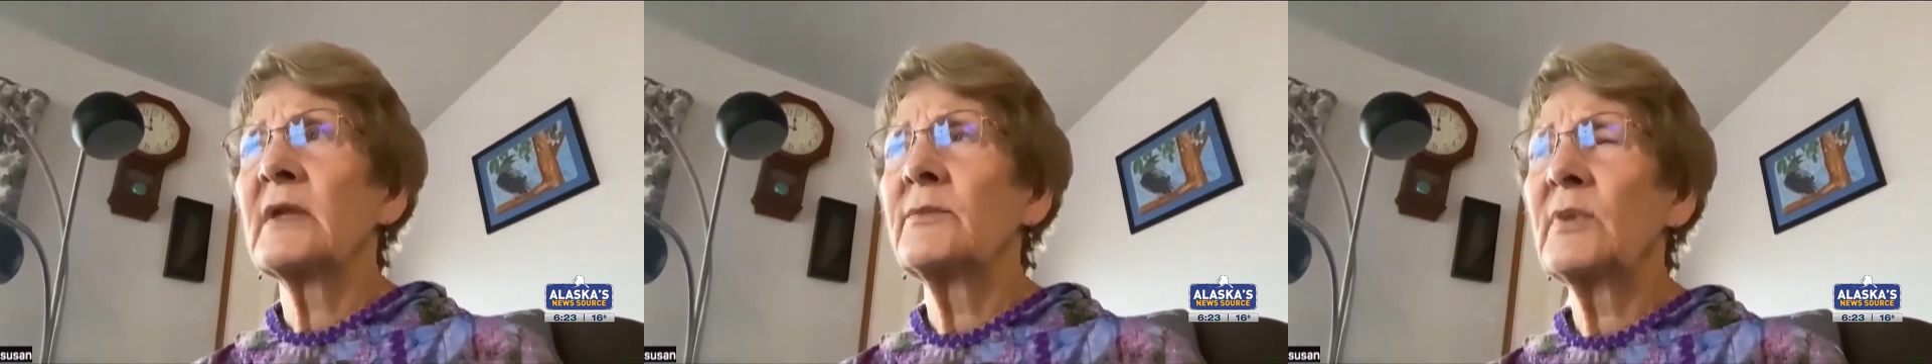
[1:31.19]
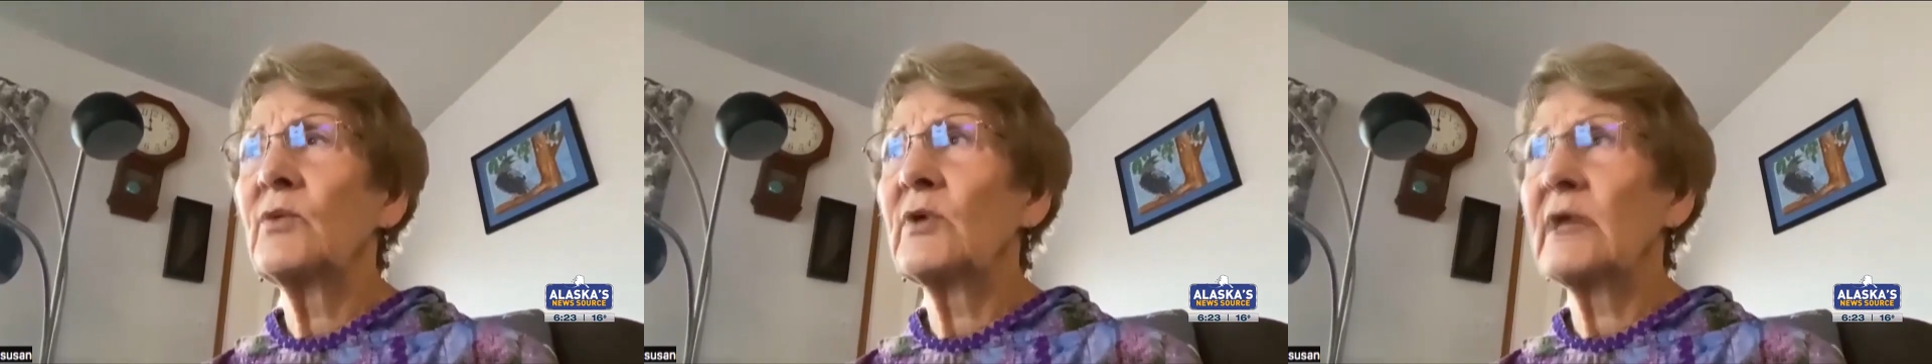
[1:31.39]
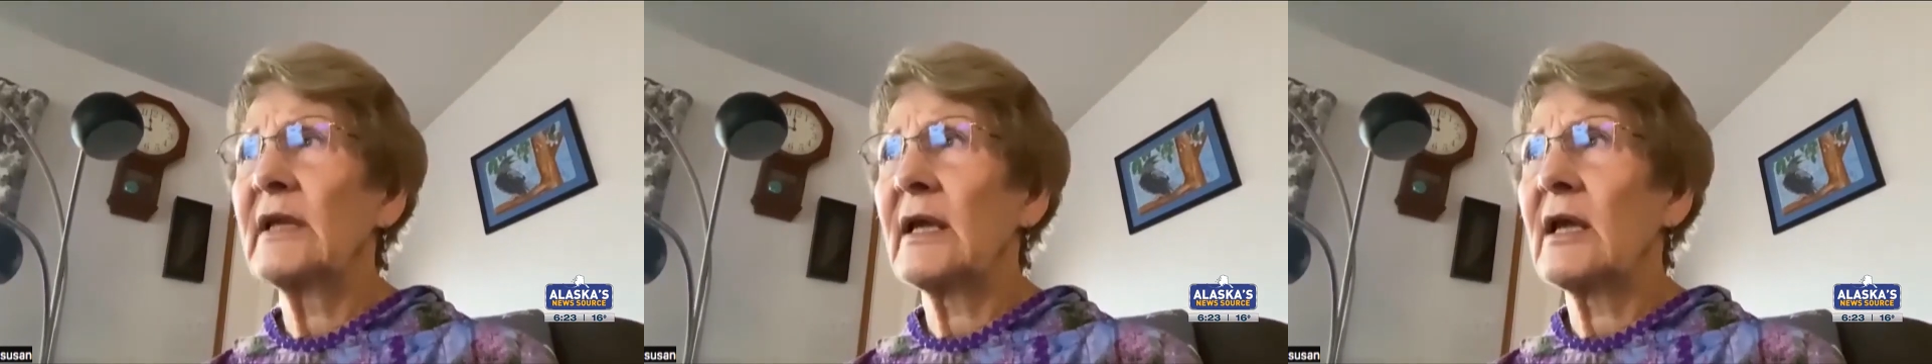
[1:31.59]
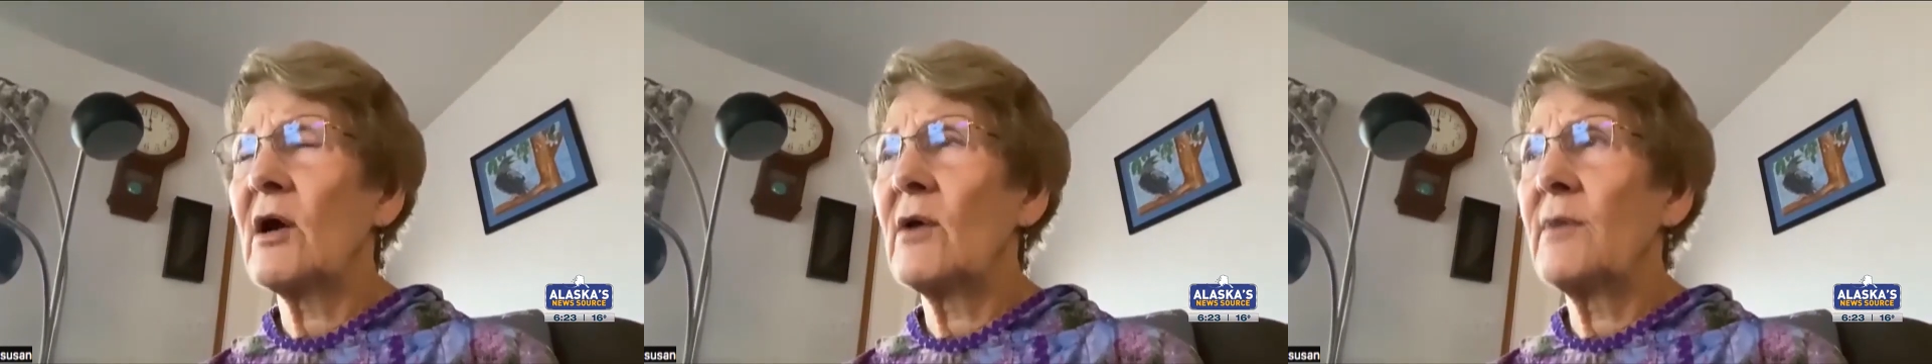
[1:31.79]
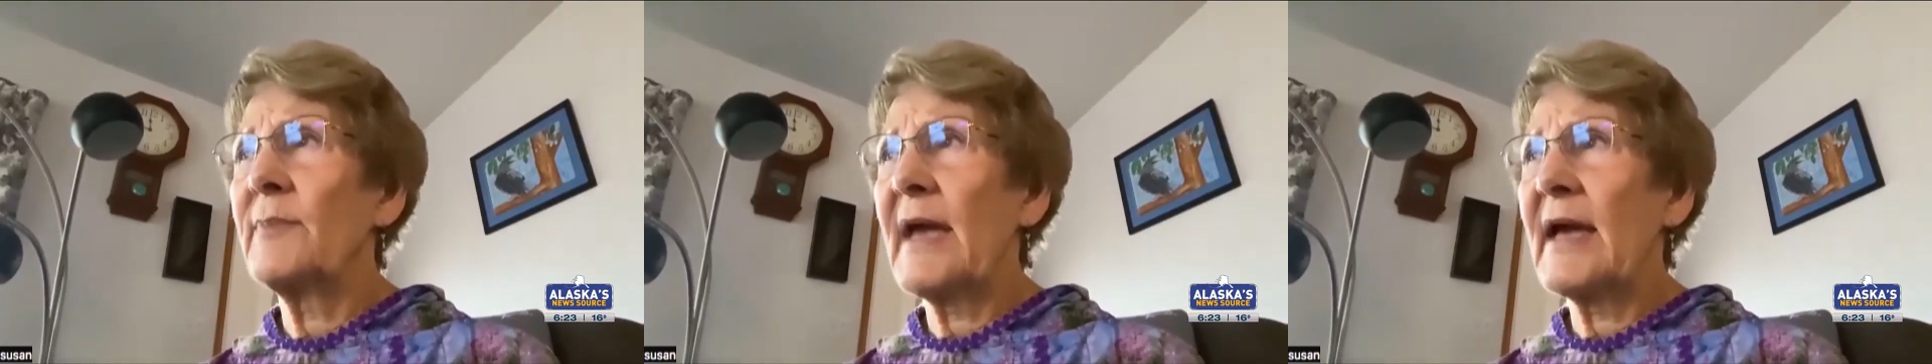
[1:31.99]
But when I
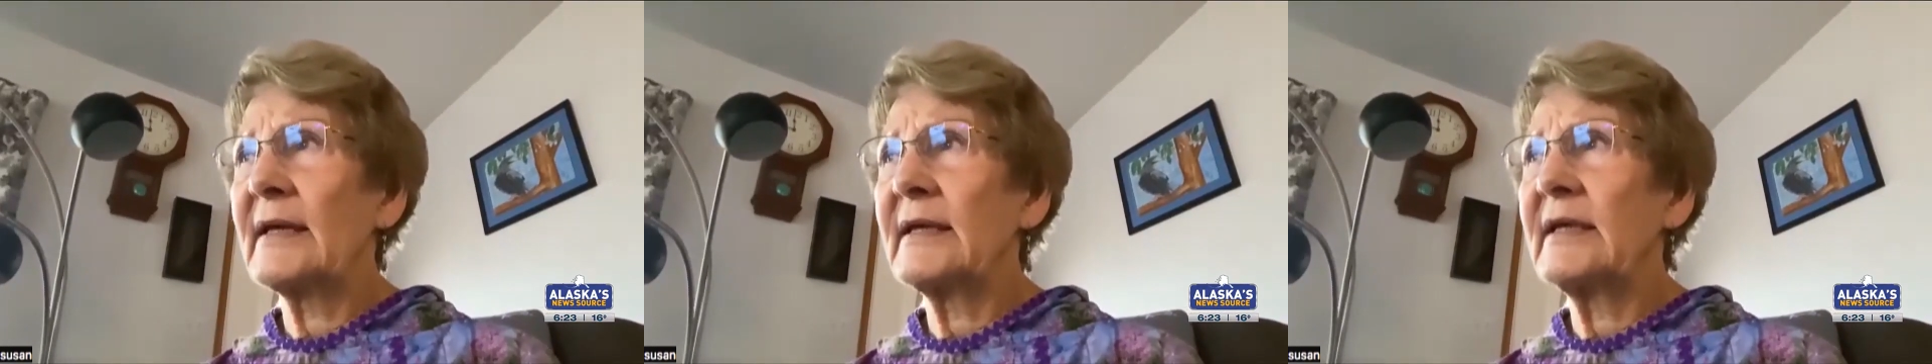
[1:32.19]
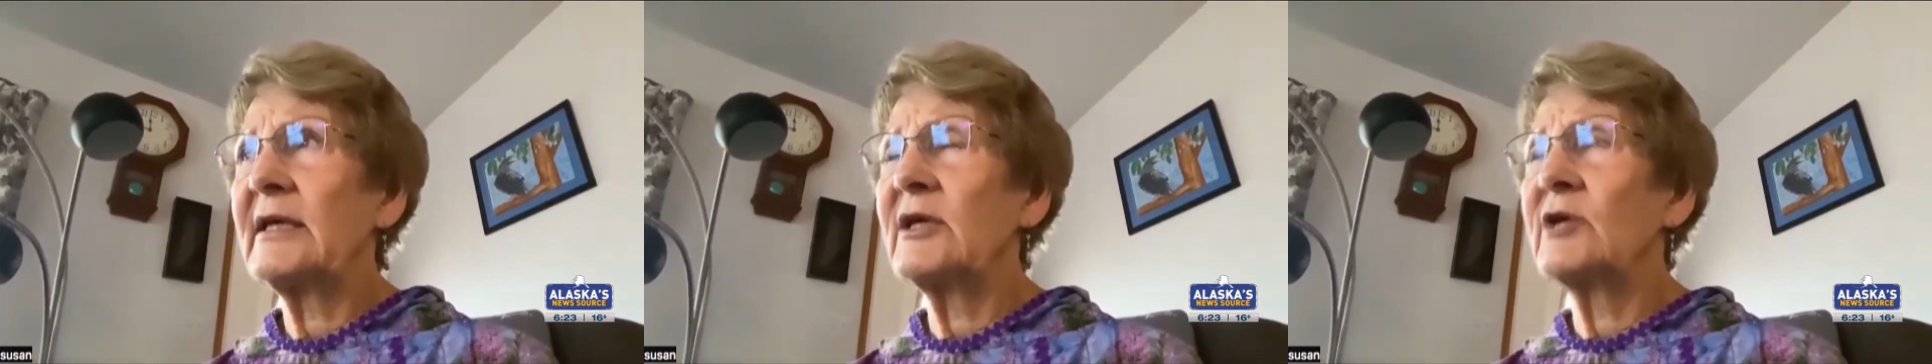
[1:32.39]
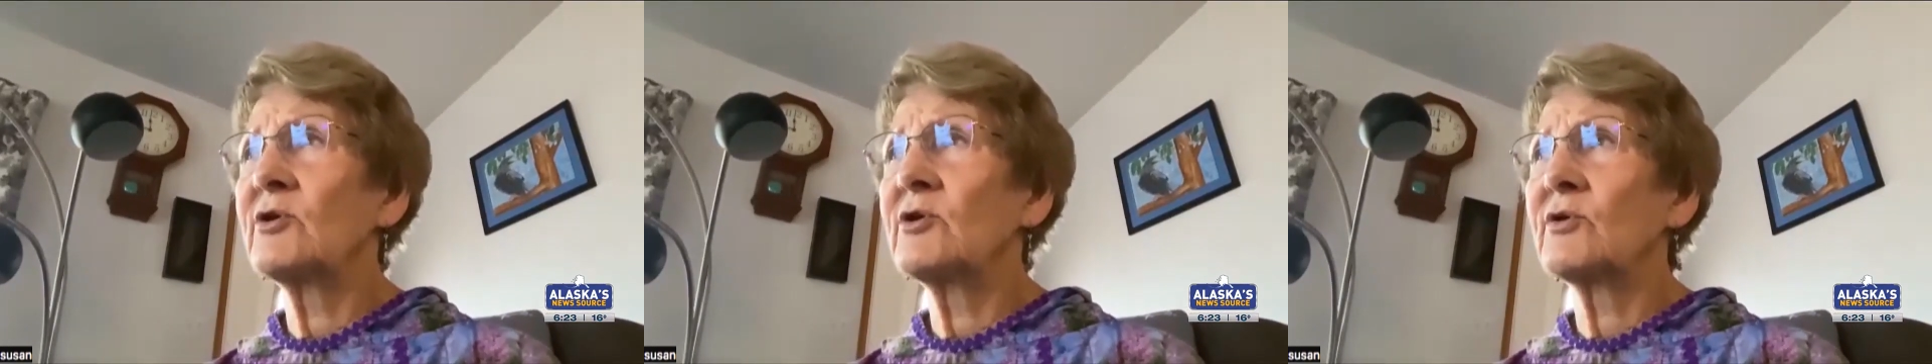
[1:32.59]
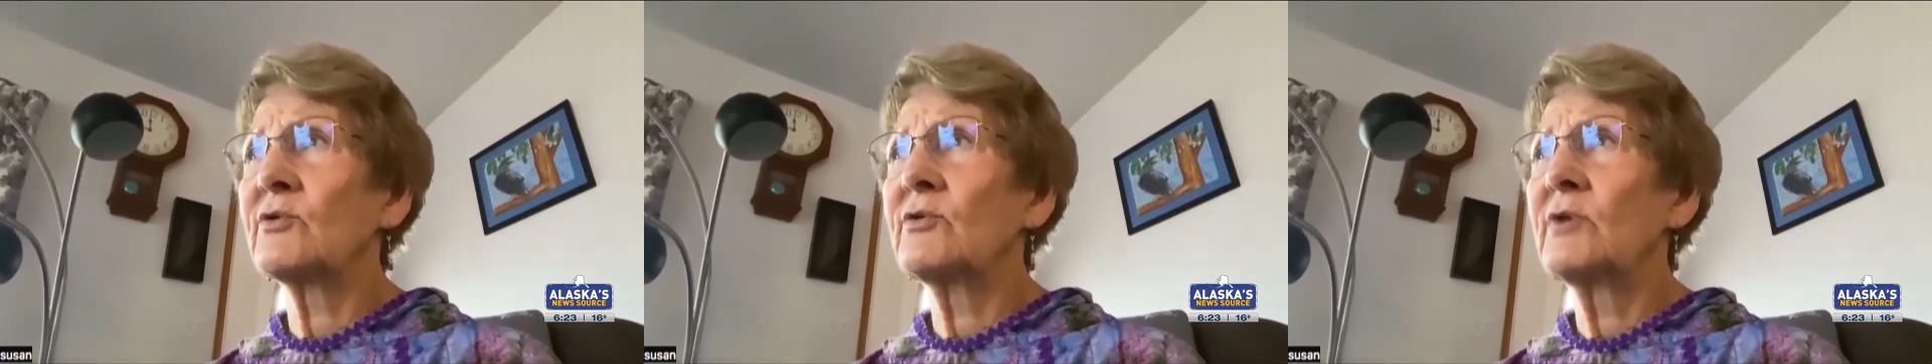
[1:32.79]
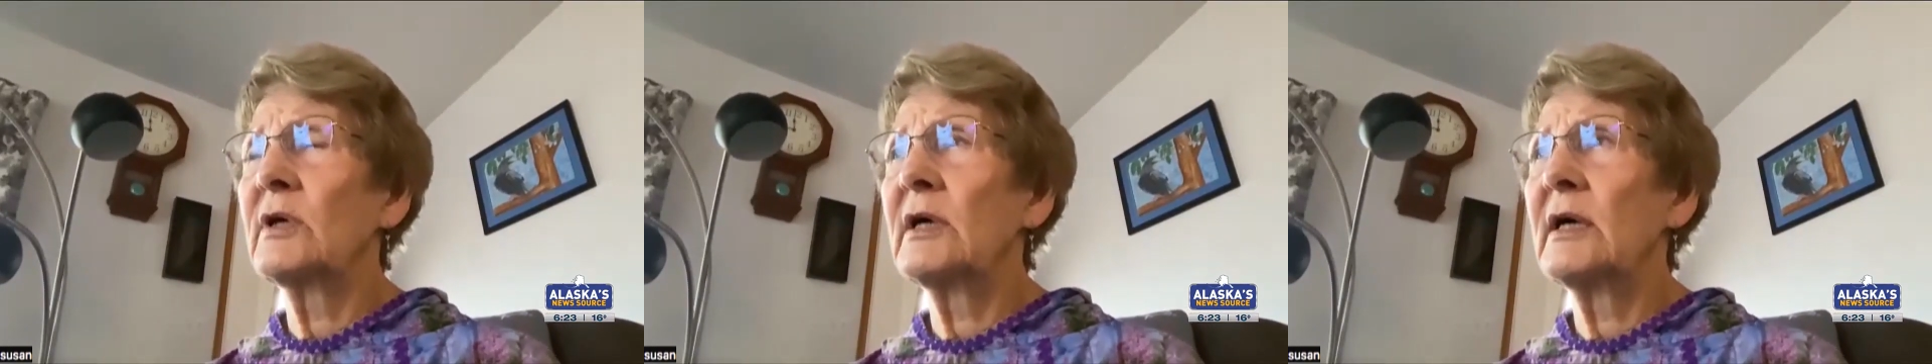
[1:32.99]
got back
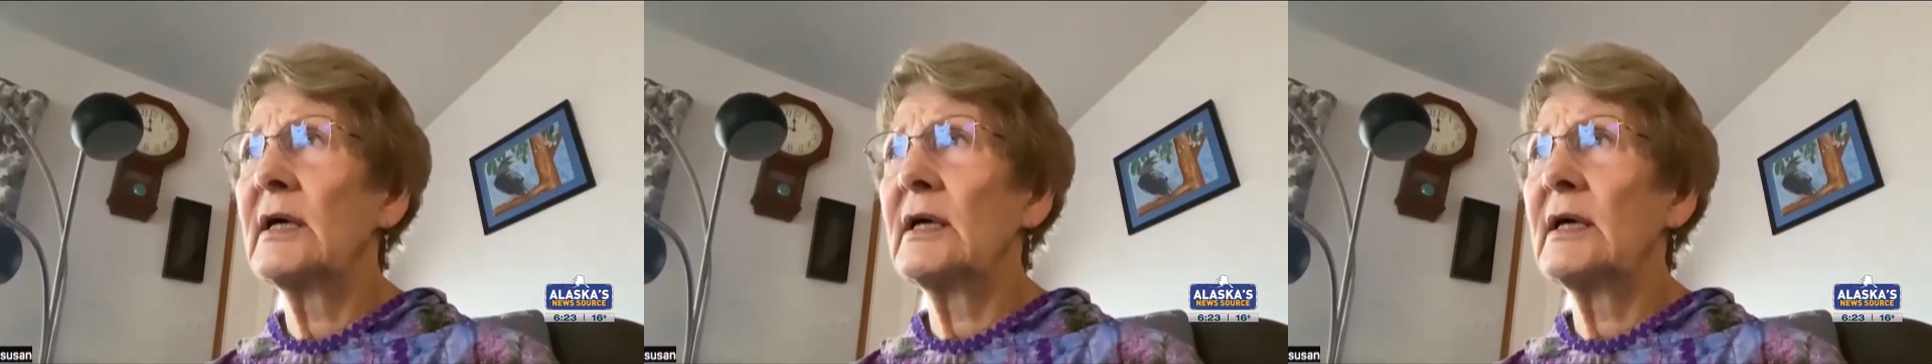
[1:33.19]
here,